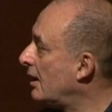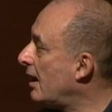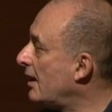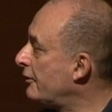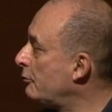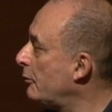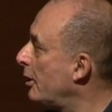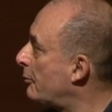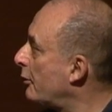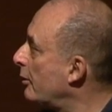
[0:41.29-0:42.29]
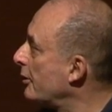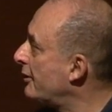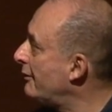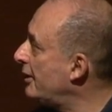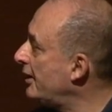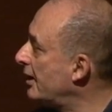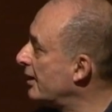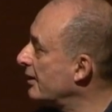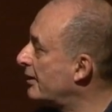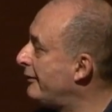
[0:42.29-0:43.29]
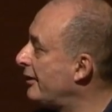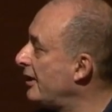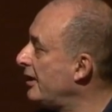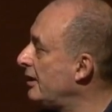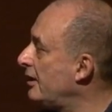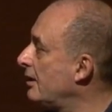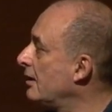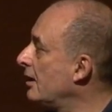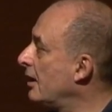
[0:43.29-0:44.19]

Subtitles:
as we were progressively identifying